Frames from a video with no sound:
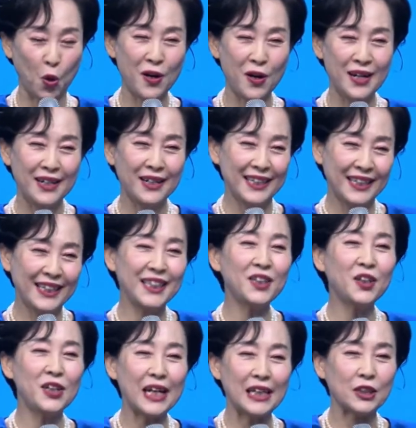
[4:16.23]
So
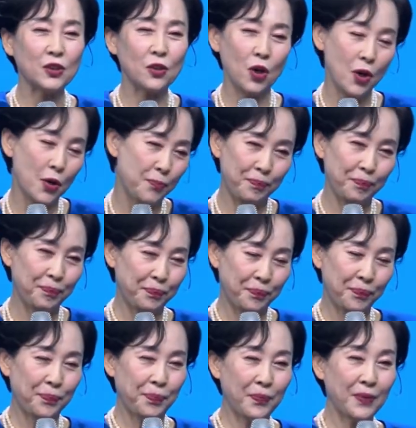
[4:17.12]
on that
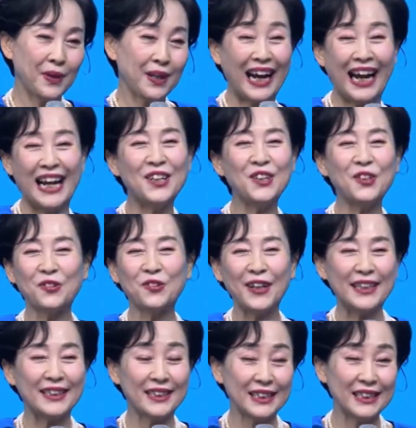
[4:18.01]
day, I had a
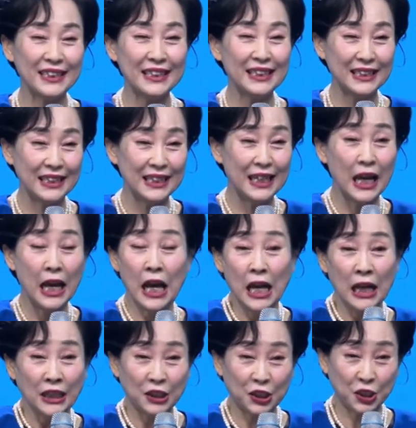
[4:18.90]
meal,
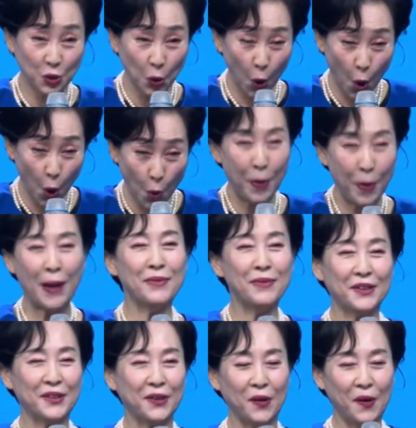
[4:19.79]
and I signed up
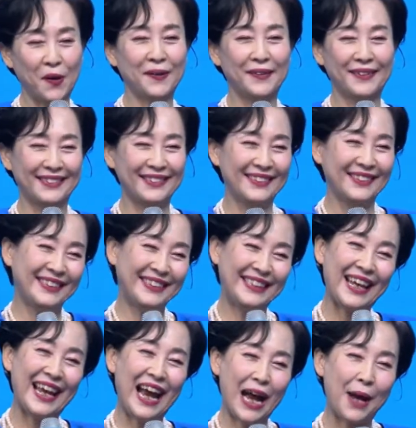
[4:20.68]
for a
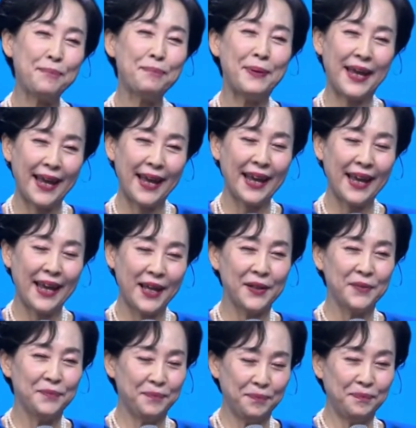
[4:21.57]
membership, and I was
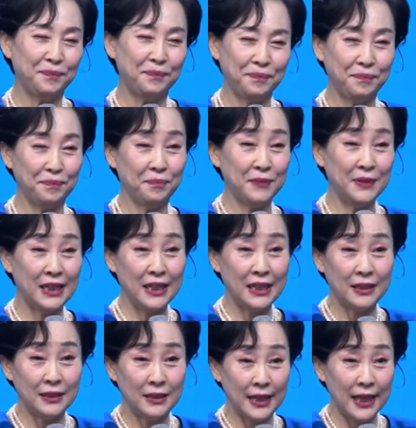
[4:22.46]
about to
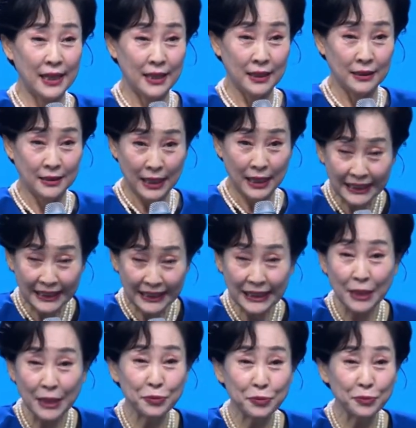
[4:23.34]
leave,
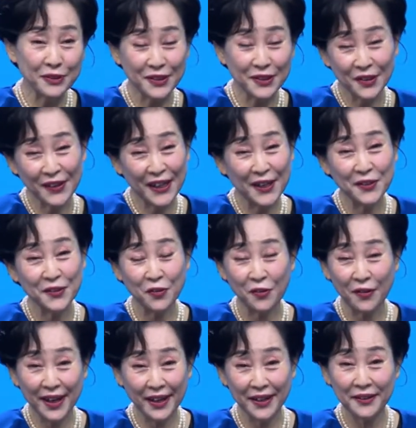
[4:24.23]
but
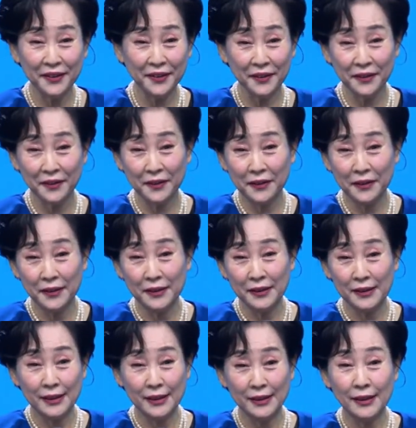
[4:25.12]
the one
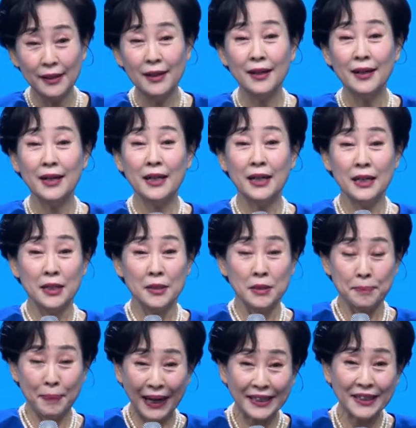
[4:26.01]

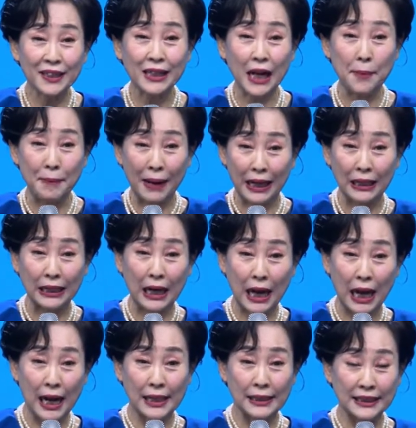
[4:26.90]
stopped me
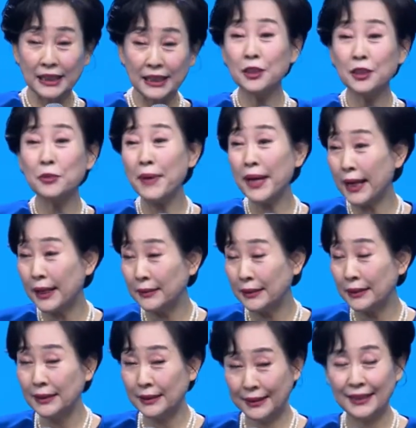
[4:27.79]
and took out
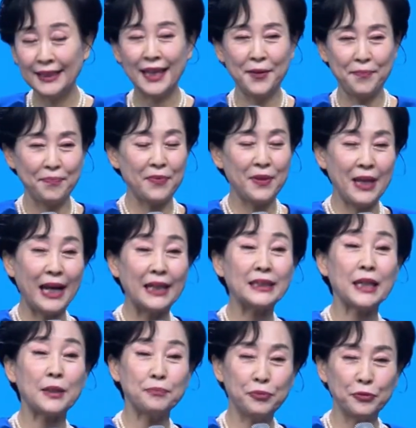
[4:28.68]
a
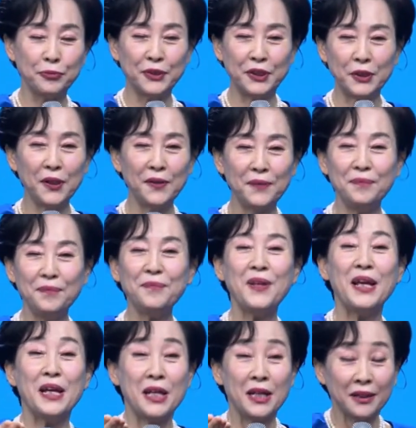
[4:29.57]
cosmetic product.